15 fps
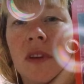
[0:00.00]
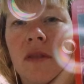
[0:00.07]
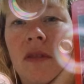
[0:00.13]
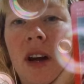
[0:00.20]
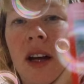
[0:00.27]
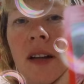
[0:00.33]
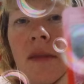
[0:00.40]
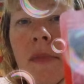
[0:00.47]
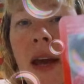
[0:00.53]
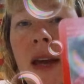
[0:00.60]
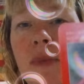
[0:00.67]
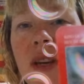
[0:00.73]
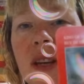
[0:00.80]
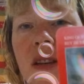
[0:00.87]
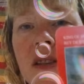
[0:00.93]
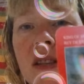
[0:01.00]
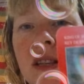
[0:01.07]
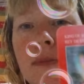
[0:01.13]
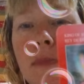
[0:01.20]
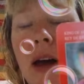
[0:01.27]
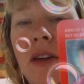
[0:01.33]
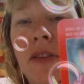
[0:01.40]
right? Maybe it's
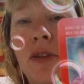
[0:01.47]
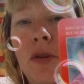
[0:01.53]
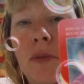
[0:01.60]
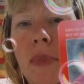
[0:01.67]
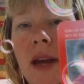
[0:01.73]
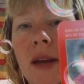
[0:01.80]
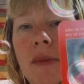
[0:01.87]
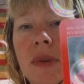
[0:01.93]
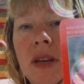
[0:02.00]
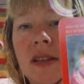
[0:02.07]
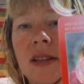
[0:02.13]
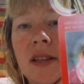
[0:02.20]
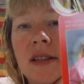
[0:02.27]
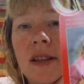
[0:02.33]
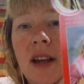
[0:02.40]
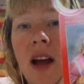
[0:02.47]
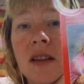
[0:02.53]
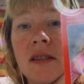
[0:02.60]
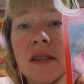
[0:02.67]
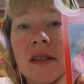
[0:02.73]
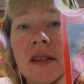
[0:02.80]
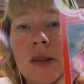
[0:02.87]
his mother. Maybe it's his
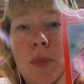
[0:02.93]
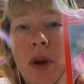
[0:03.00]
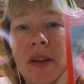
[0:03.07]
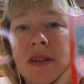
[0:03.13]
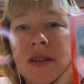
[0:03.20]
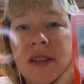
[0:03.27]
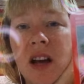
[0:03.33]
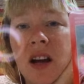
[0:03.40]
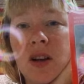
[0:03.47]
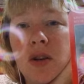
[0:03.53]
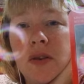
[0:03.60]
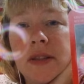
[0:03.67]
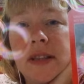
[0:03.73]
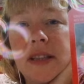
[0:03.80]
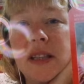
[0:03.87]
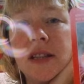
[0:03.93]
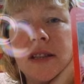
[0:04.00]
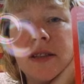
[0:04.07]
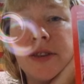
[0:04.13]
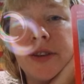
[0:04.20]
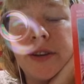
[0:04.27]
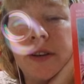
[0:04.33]
cousins, brothers, uncles,
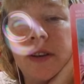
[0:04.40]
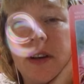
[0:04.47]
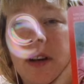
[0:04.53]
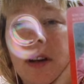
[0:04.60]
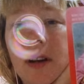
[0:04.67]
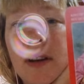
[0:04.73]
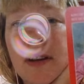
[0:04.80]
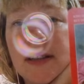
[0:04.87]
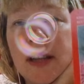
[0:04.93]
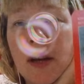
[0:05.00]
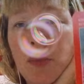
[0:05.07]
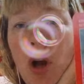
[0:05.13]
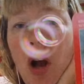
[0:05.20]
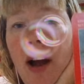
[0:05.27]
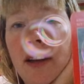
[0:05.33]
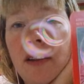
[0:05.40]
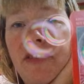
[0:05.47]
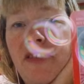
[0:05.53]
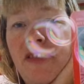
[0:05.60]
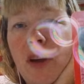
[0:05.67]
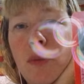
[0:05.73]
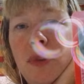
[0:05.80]
sister. Some kind of
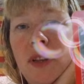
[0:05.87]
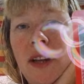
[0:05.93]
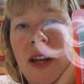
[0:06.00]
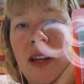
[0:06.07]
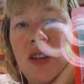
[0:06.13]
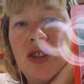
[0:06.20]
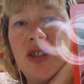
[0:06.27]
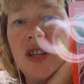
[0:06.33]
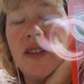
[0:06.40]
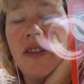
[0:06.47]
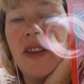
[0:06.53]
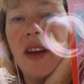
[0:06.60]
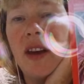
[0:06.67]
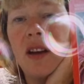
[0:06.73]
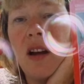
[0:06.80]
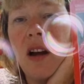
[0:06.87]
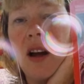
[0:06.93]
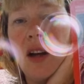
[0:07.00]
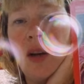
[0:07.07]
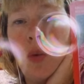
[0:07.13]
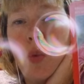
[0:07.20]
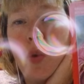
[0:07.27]
feminine energy there
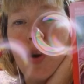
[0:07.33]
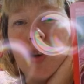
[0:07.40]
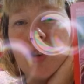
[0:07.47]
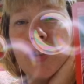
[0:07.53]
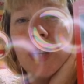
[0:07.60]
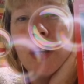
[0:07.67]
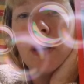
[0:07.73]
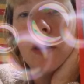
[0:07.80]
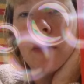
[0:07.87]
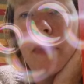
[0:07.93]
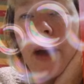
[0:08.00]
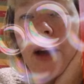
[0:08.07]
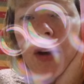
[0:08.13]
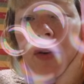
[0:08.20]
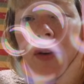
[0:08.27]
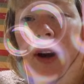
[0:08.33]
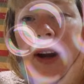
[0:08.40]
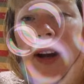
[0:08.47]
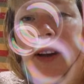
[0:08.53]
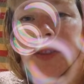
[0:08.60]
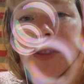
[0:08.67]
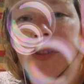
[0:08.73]
kind of watching in the
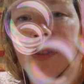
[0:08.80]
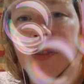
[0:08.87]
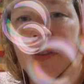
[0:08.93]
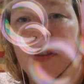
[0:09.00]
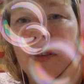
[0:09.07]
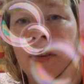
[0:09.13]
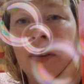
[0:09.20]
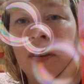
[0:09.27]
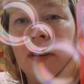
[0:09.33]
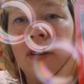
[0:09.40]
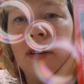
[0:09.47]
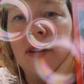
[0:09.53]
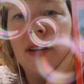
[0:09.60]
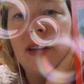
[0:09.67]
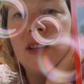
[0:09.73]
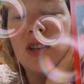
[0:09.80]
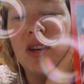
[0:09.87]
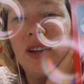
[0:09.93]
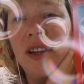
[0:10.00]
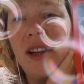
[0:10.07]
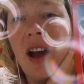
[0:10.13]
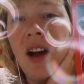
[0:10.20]
background. He's
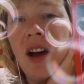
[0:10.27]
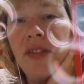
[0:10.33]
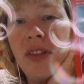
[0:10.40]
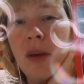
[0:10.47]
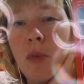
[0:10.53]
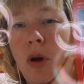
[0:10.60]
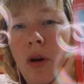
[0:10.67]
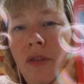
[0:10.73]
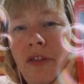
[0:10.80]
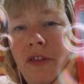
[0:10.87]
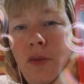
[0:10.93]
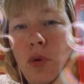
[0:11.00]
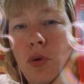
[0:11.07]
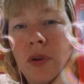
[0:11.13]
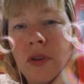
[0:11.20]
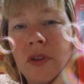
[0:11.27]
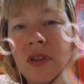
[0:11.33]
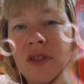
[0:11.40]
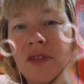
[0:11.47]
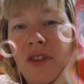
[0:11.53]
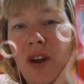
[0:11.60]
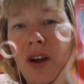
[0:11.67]
going to cut them off for the
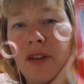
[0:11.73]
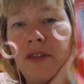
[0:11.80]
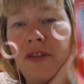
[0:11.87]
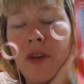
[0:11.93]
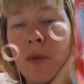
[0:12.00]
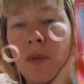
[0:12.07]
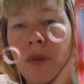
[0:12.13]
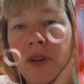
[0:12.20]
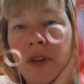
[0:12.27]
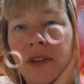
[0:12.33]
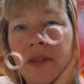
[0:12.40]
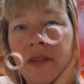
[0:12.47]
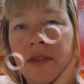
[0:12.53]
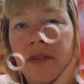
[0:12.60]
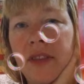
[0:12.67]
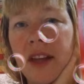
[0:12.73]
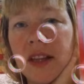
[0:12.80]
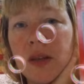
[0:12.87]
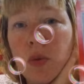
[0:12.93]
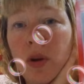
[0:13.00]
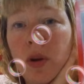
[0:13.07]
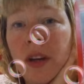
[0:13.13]
divine feminine.
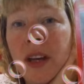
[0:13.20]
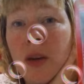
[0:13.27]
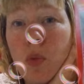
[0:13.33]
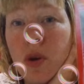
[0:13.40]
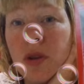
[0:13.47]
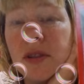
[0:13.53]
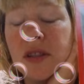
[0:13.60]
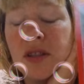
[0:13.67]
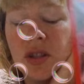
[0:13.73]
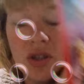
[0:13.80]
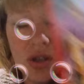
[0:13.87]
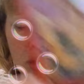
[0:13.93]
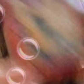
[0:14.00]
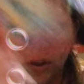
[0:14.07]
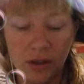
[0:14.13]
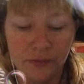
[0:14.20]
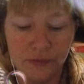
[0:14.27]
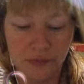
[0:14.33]
That's what he wants to do.